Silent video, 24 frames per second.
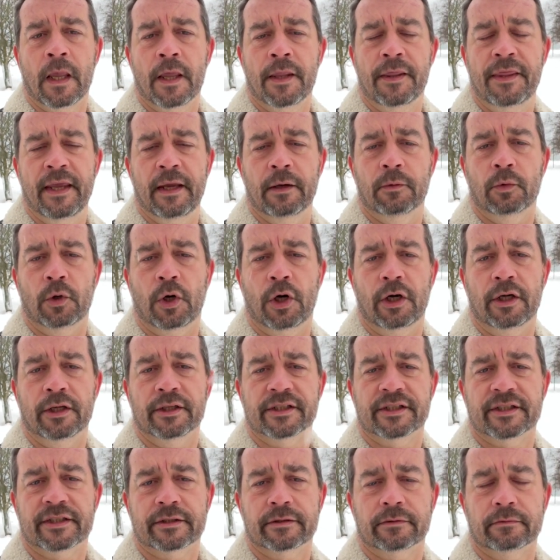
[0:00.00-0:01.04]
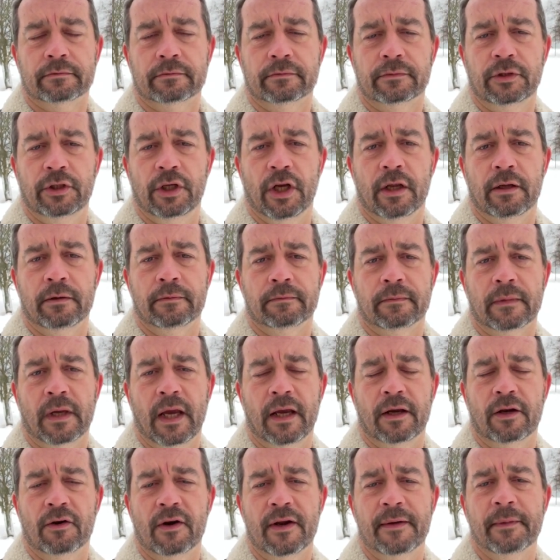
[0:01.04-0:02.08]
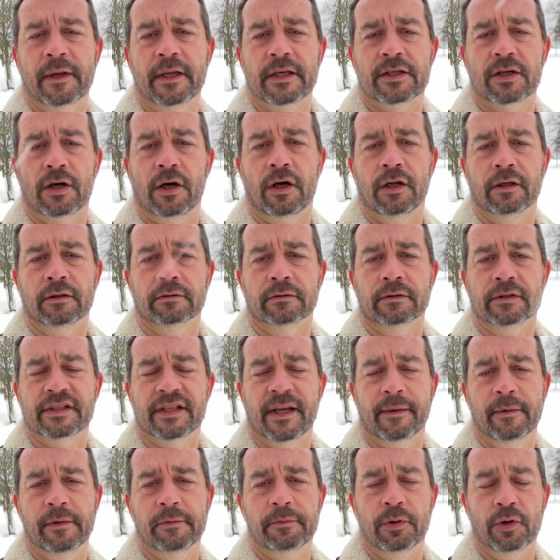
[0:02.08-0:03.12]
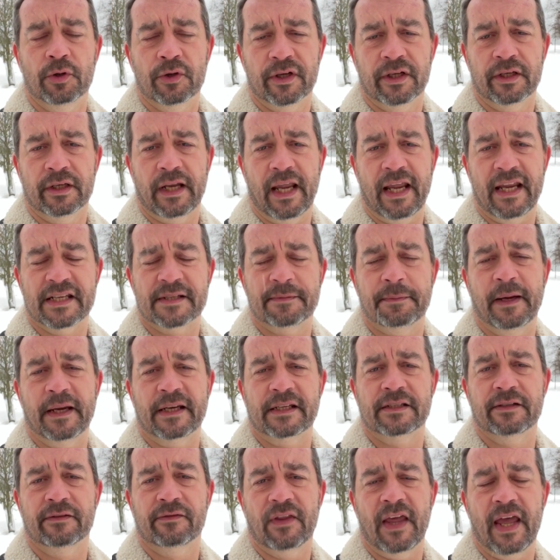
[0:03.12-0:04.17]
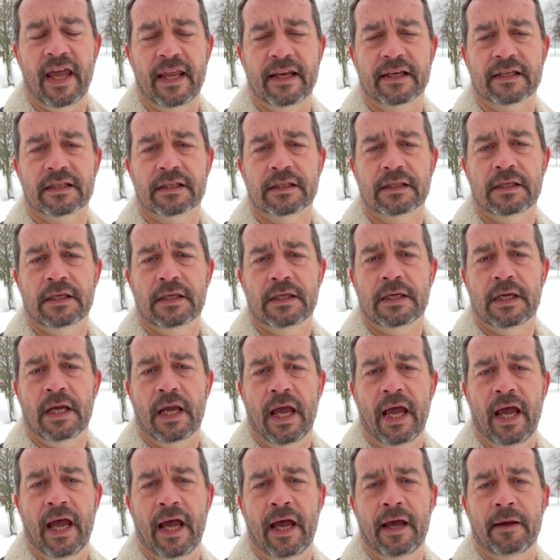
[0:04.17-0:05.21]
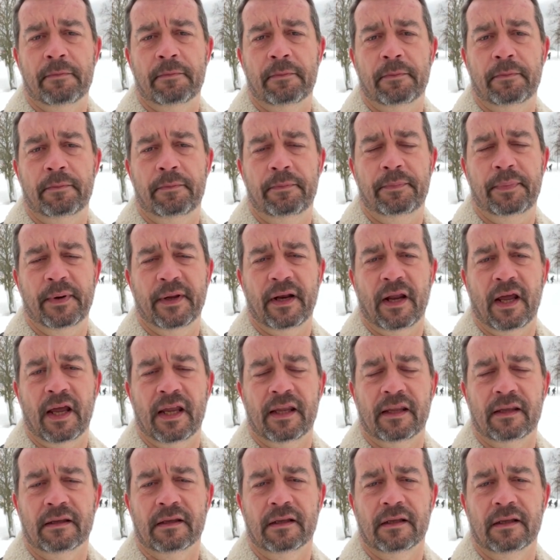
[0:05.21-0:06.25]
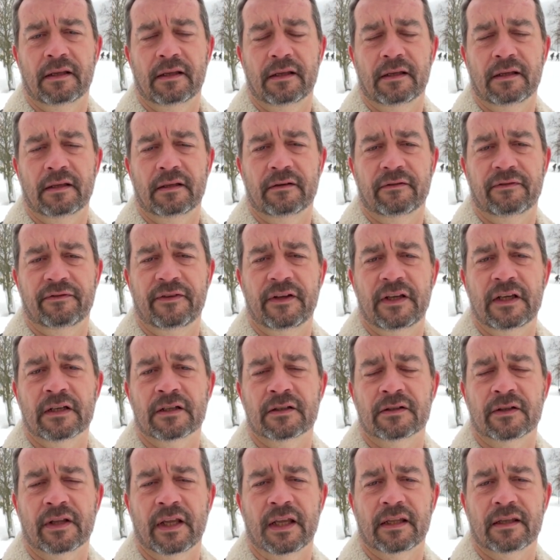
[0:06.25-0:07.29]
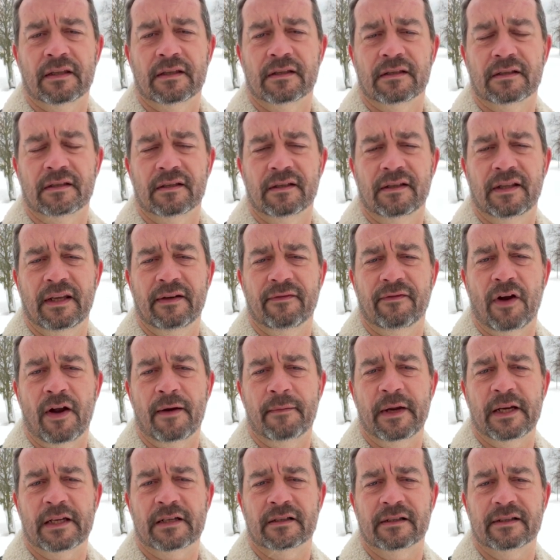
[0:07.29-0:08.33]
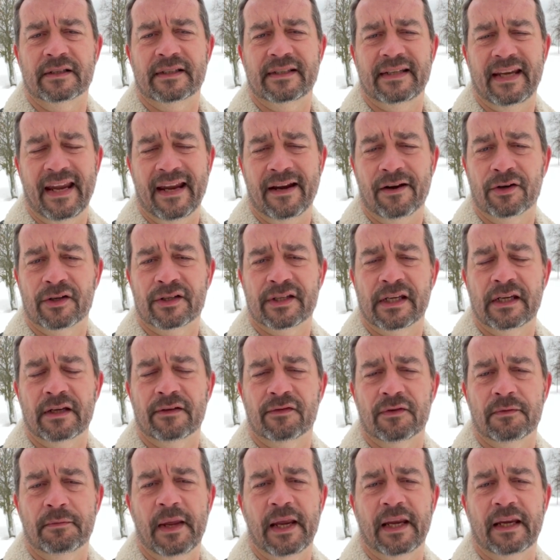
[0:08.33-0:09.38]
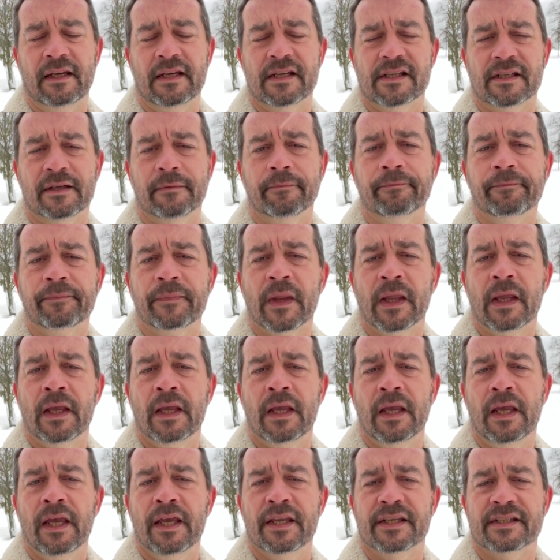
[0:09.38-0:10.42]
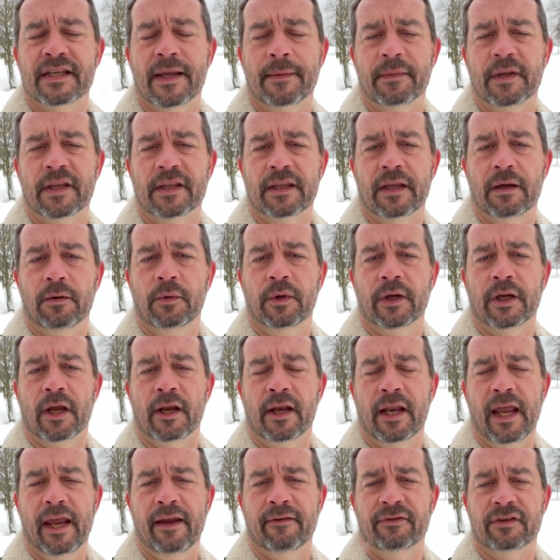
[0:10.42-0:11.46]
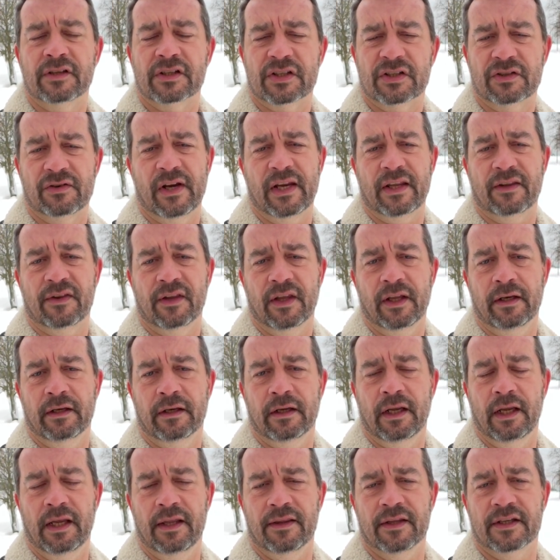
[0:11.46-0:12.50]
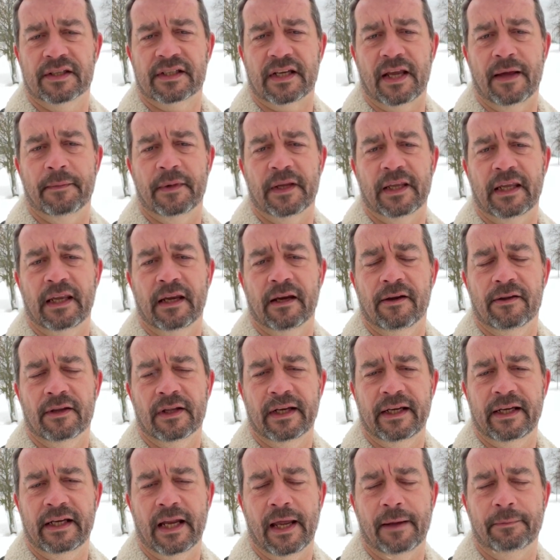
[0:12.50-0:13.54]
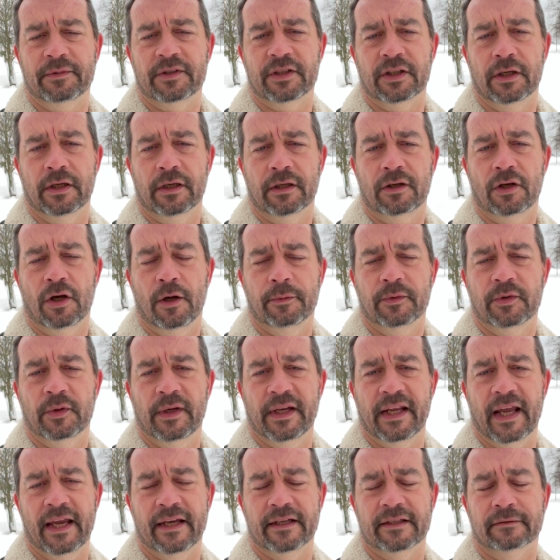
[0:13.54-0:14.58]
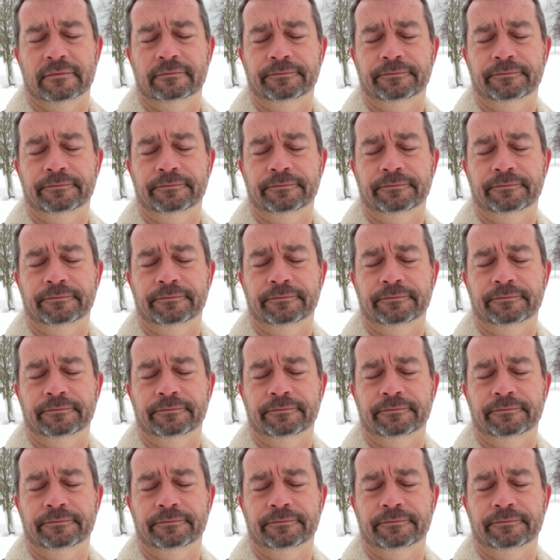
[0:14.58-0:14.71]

There was, agreement on some important aspects of that, but I feel that the environmental integrity of the mechanism is something that we're going to have to strengthen in this coming year in the lead up to COP28.